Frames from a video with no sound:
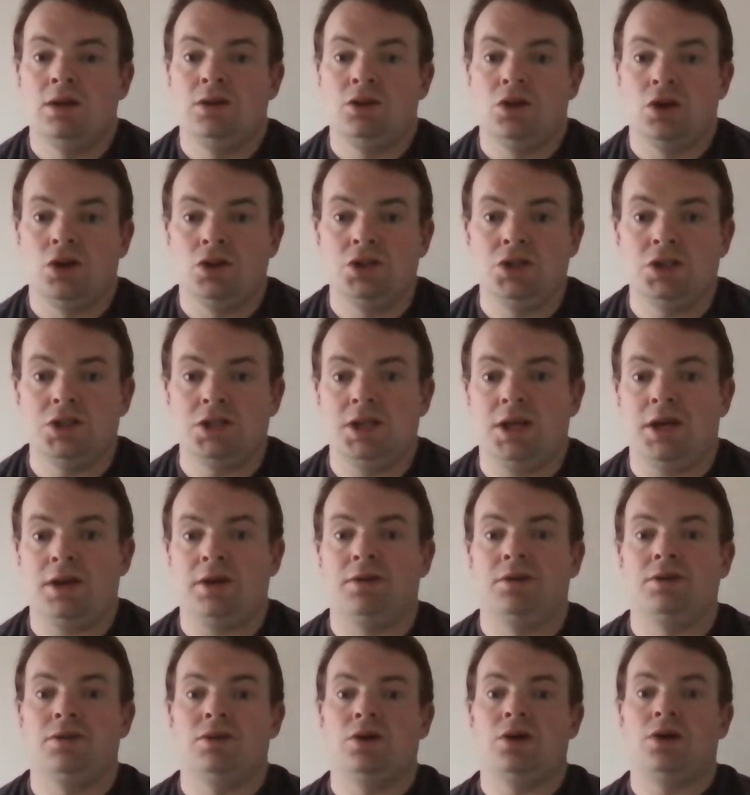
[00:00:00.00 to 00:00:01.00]
Not just
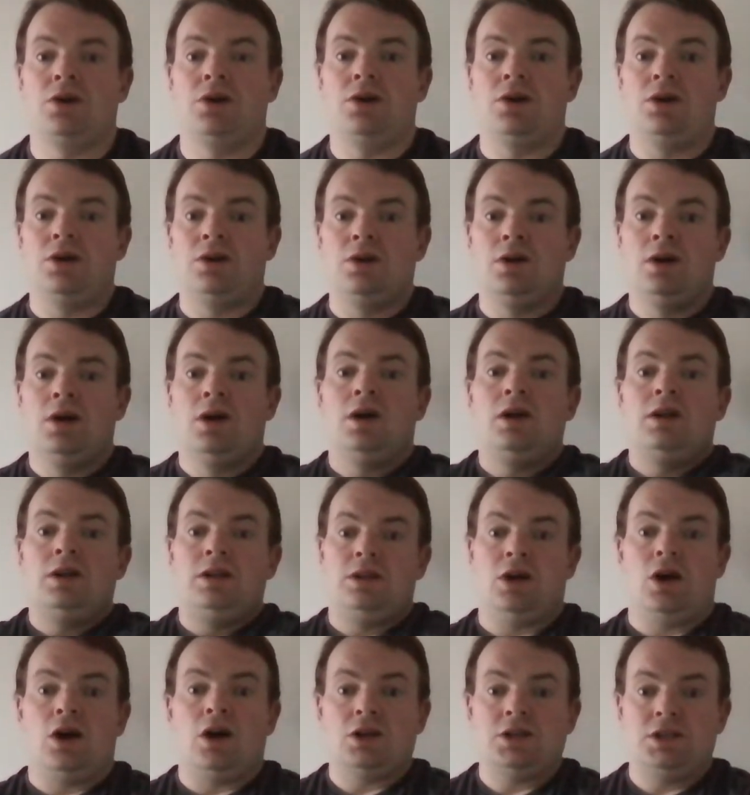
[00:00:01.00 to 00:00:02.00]
here and there,
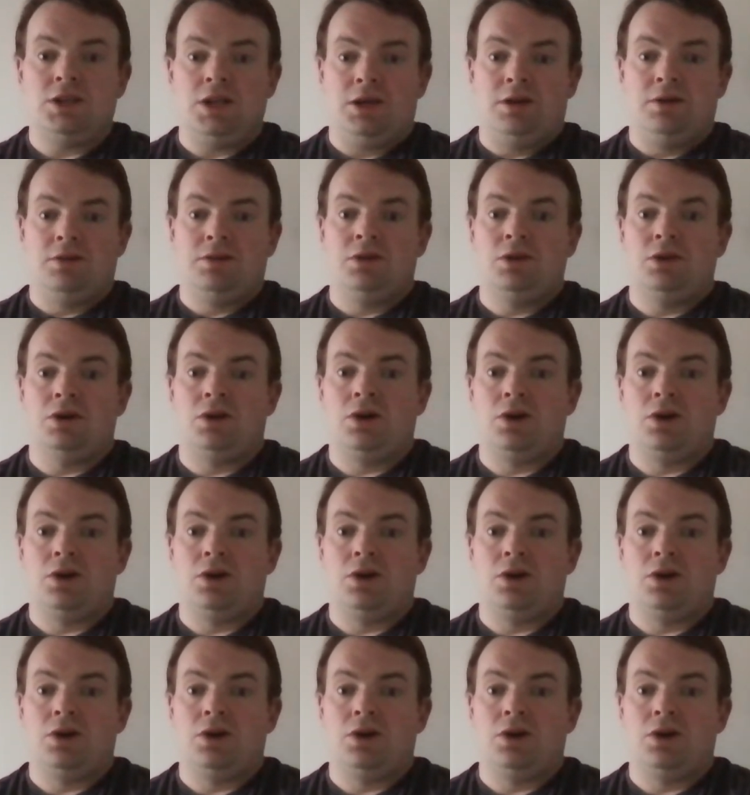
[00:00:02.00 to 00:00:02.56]
knocks here and